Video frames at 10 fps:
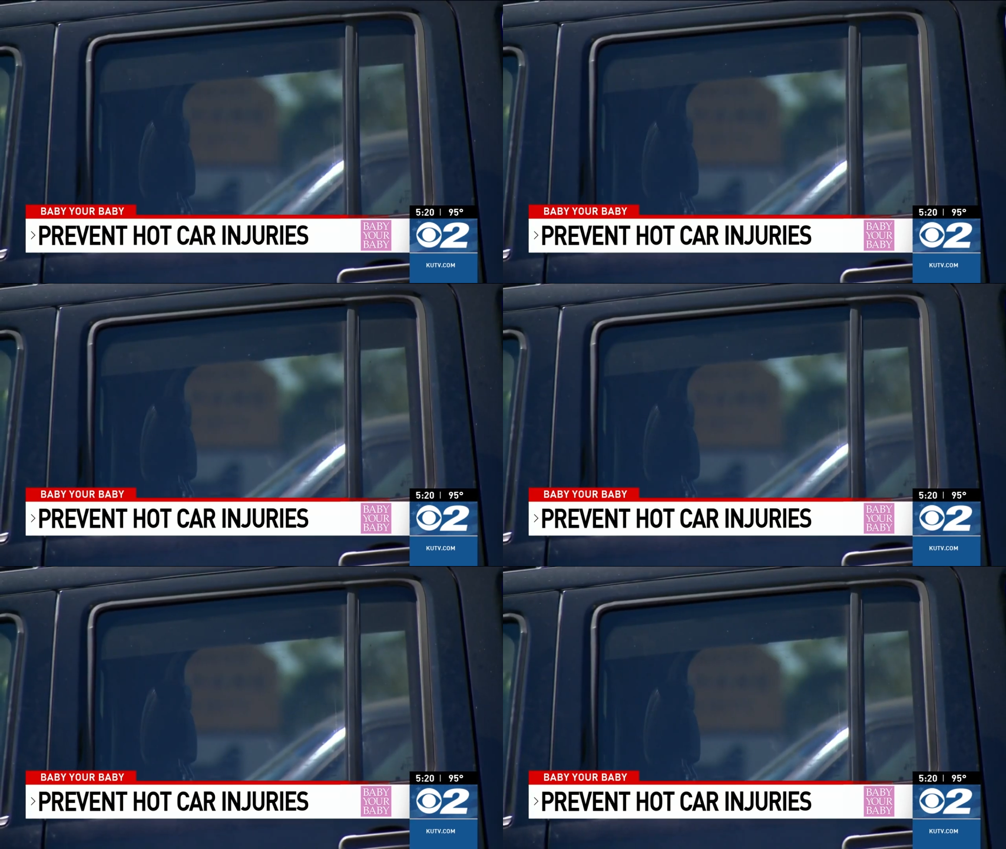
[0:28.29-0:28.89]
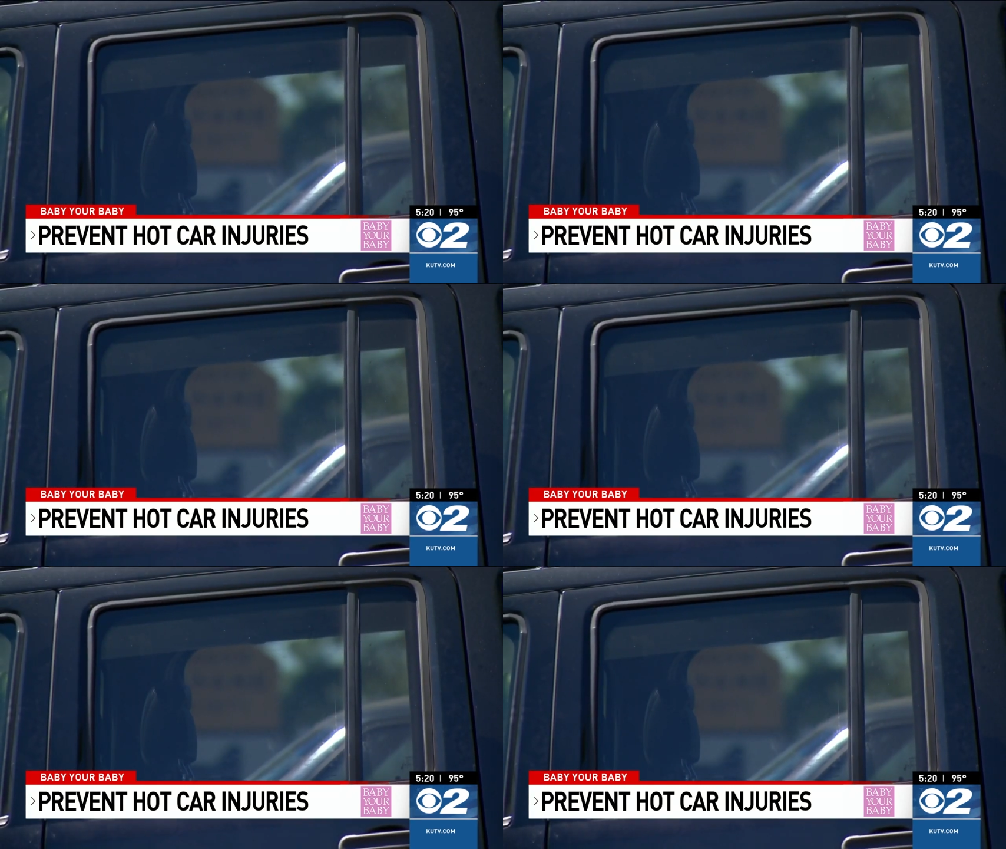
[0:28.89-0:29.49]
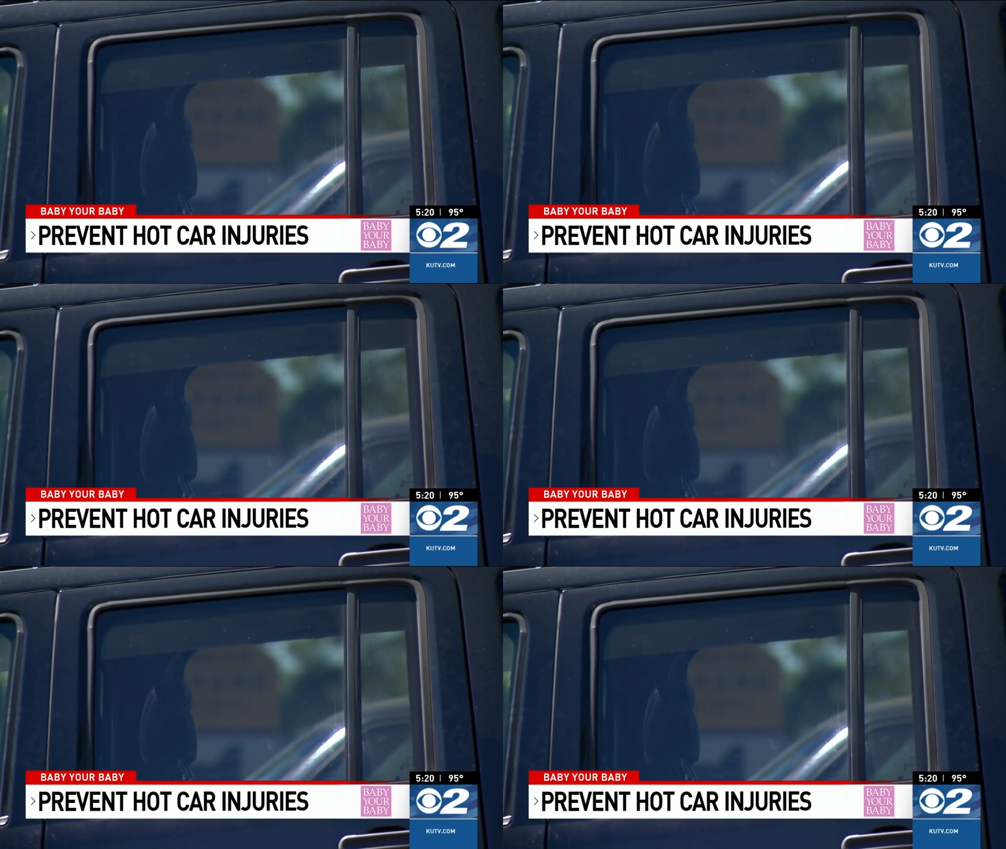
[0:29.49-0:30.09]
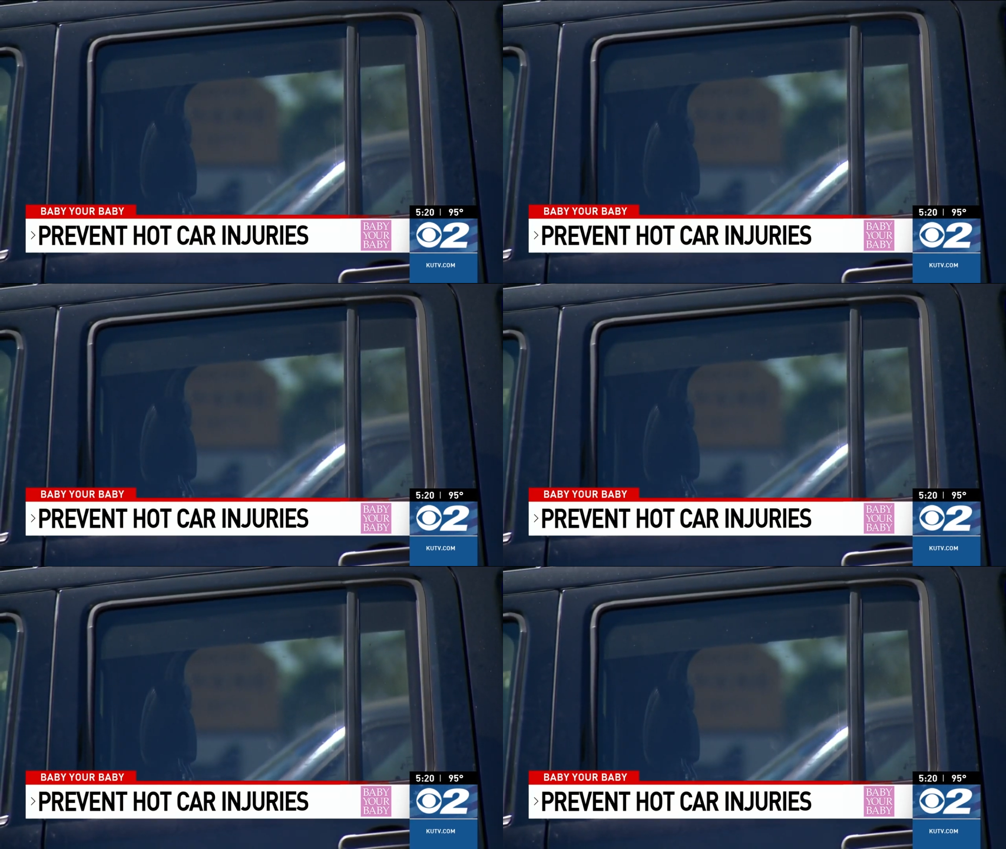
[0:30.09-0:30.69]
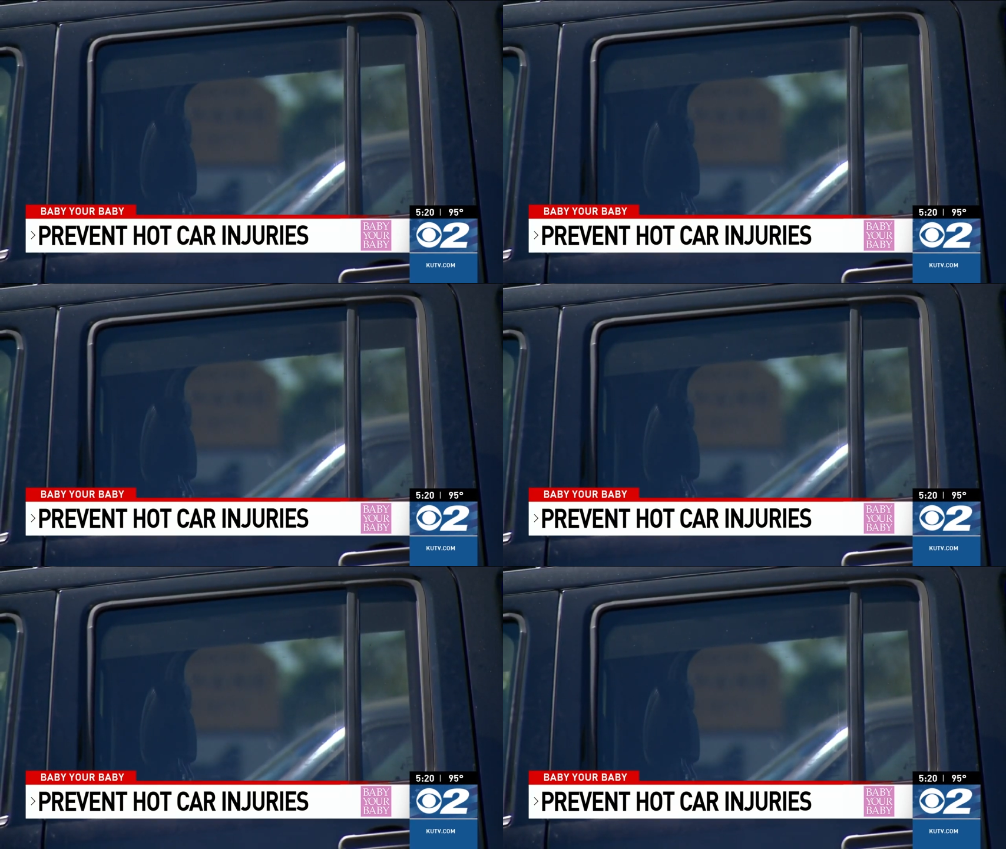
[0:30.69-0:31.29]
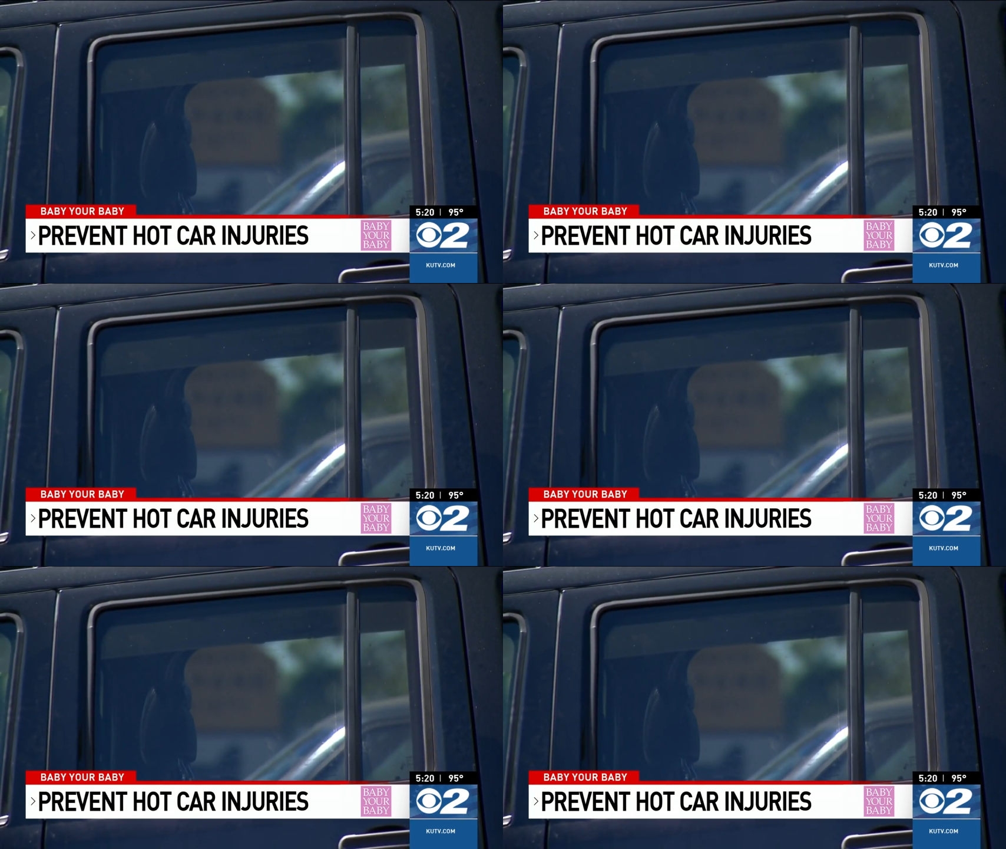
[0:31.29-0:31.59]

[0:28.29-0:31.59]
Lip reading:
No face is visible, so there are no lips to read.